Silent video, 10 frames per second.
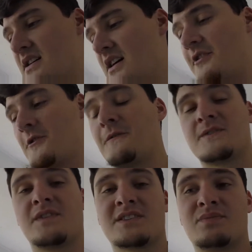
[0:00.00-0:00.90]
I don't know if
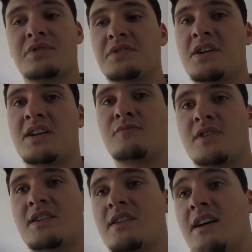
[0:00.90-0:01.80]
it's fixable or not,
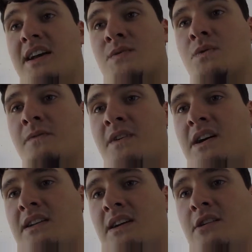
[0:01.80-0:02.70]
but I guess we'll
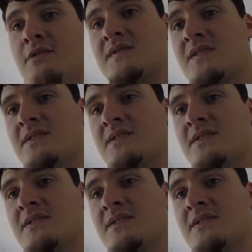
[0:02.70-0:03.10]
find out.